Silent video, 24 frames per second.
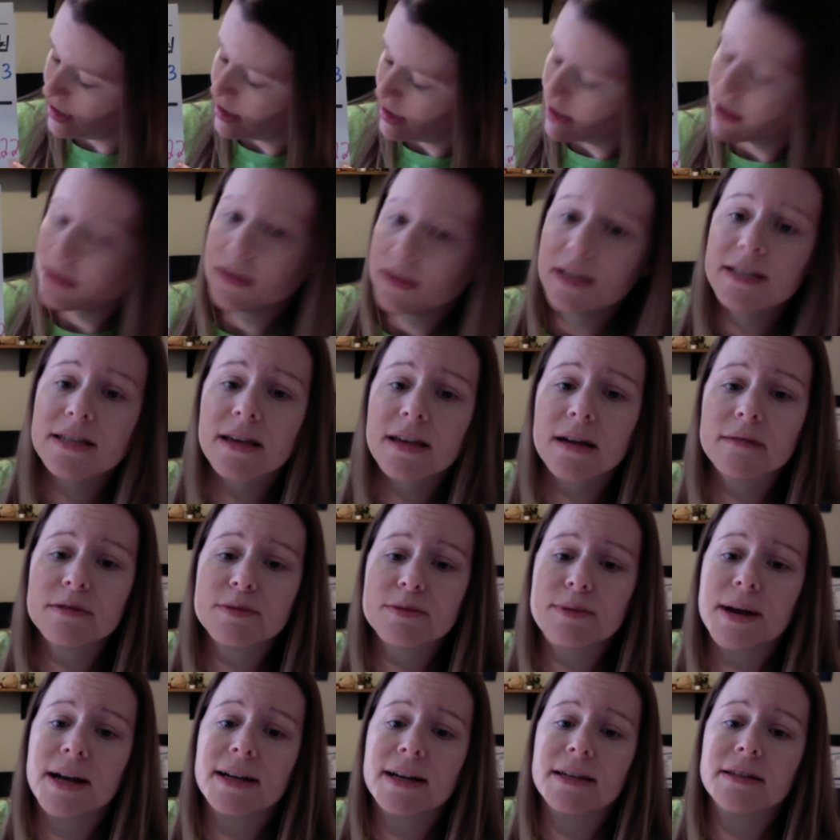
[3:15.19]
this comes
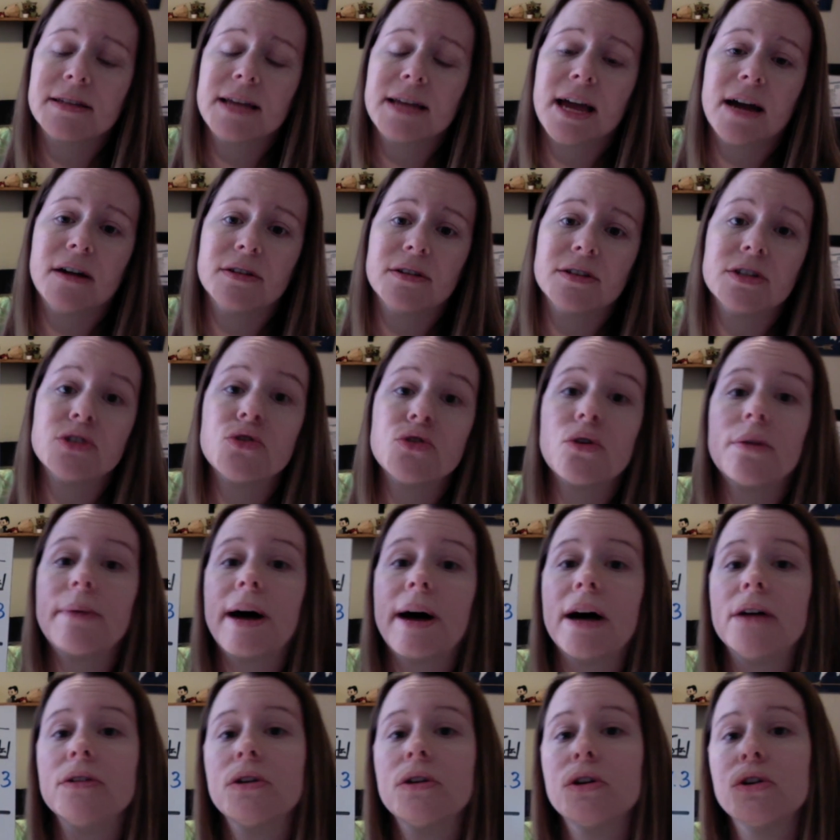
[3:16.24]
back down to
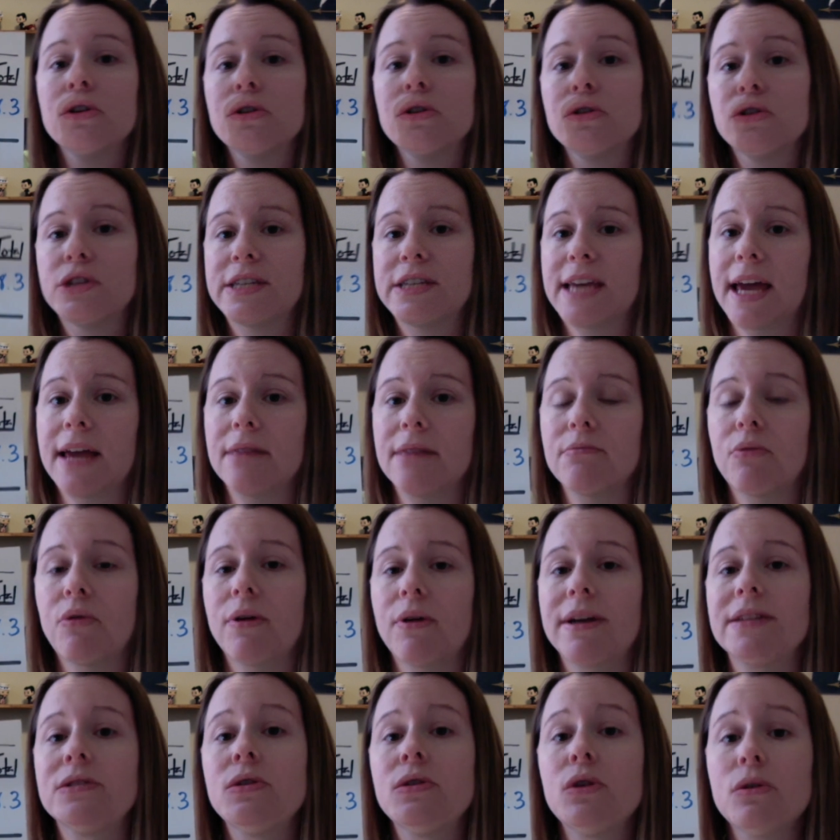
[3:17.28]
about
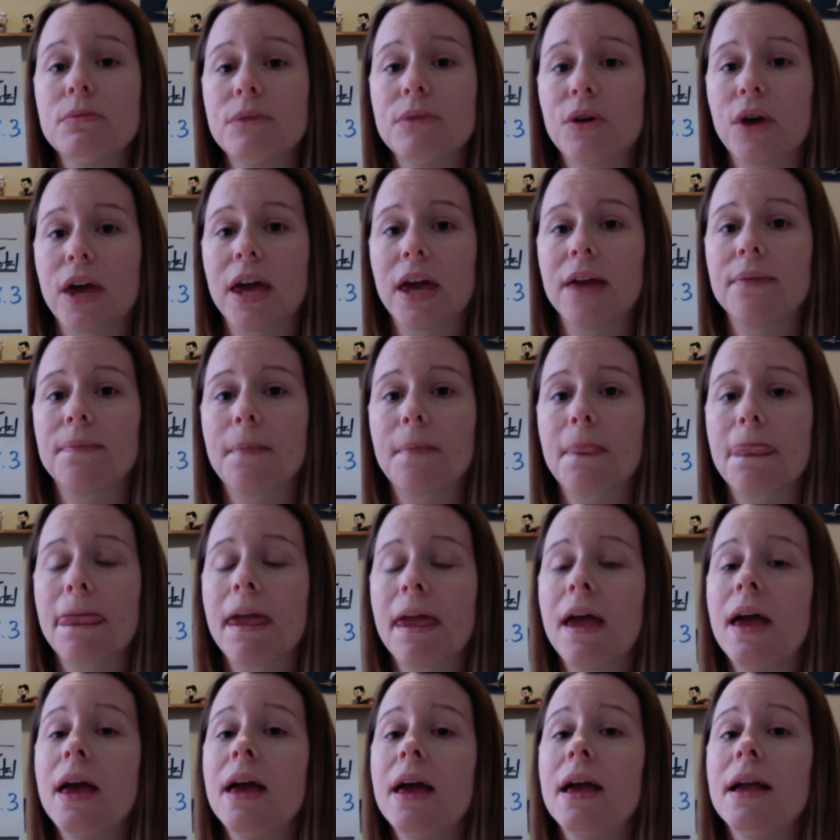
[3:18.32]
10.2 million.
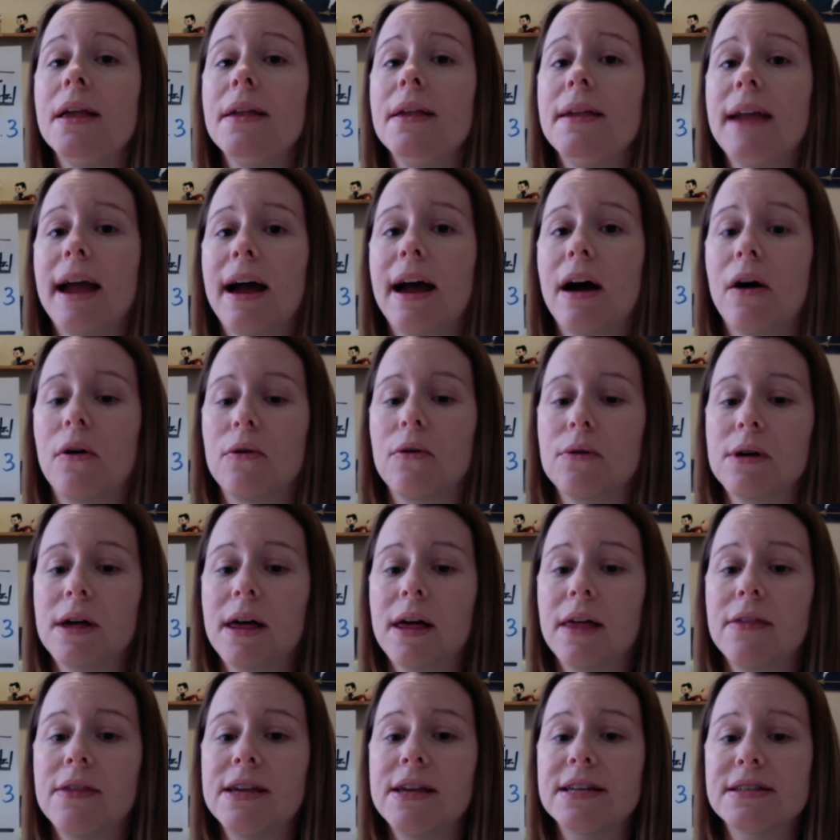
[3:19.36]
Now,
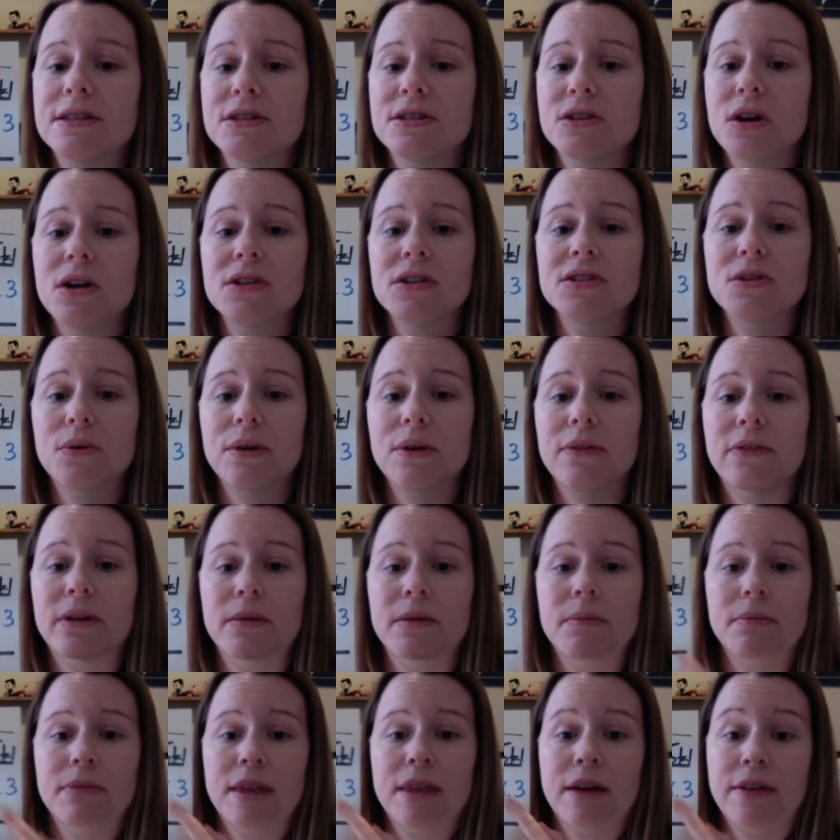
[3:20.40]
this is also
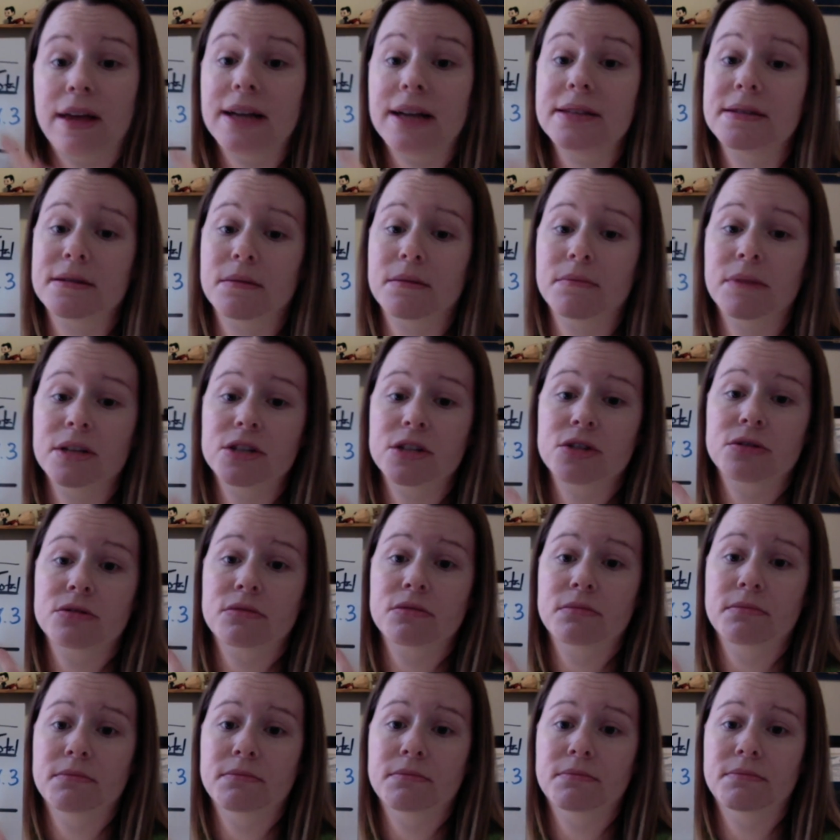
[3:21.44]
now that's a much
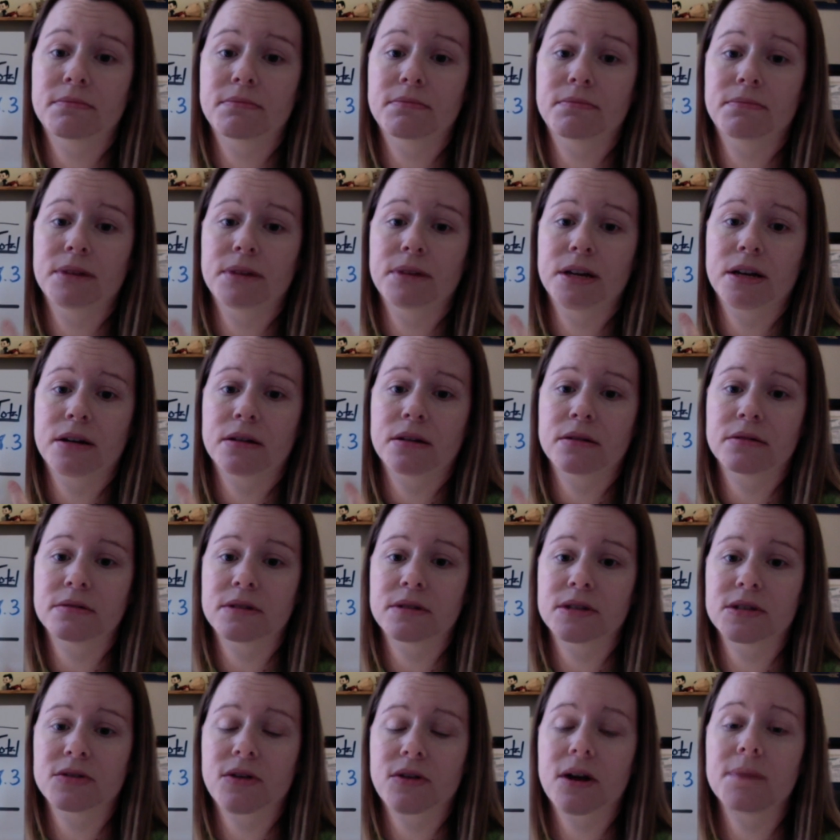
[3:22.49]
bigger
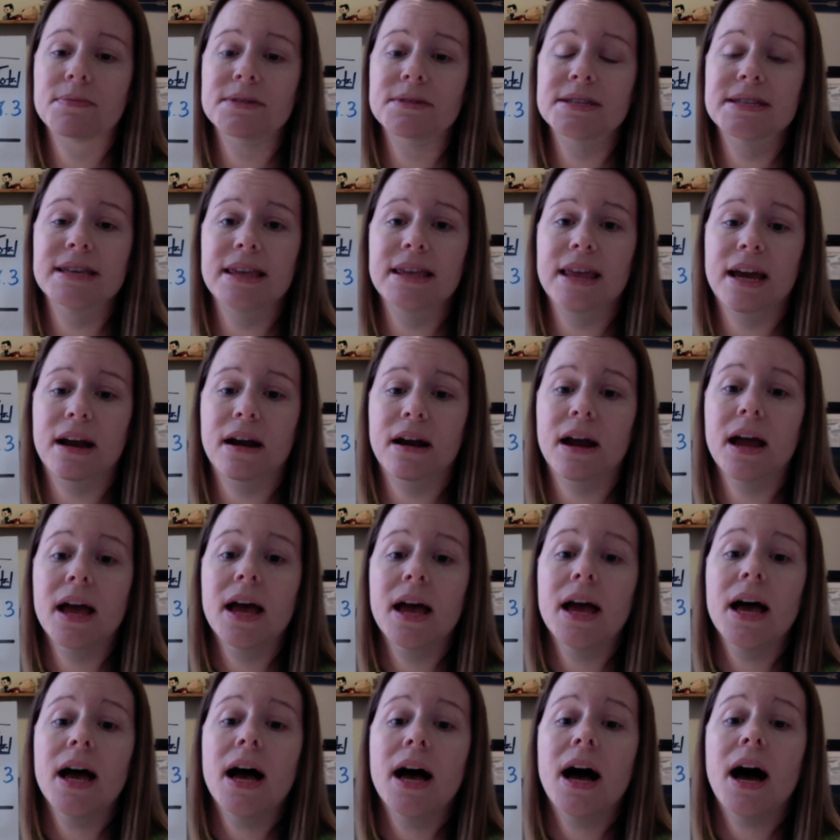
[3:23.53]
discrepancy there.
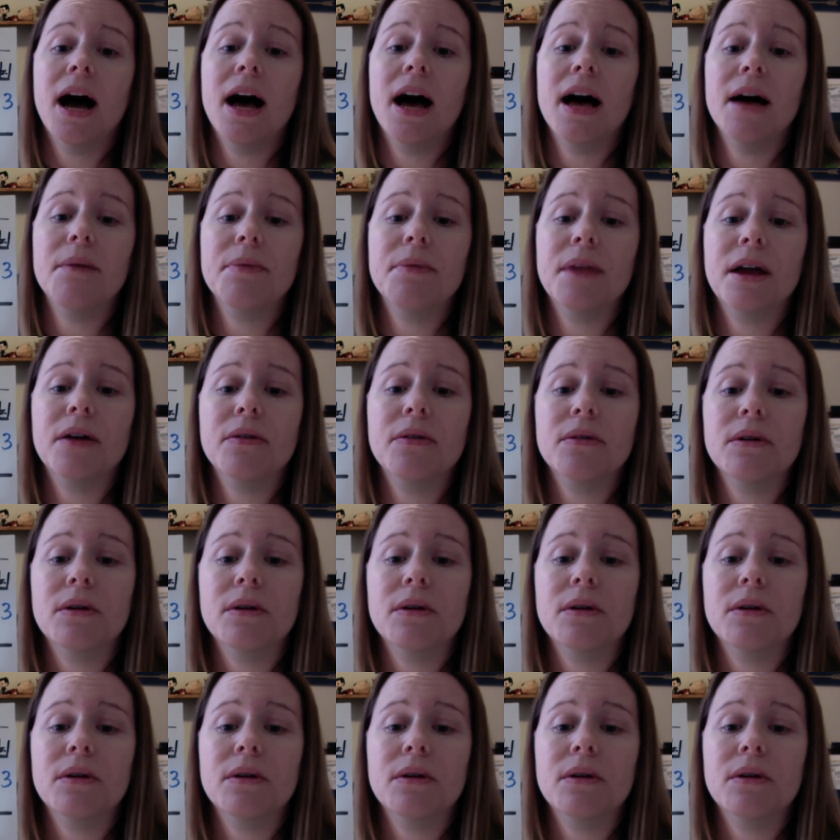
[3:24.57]
Now,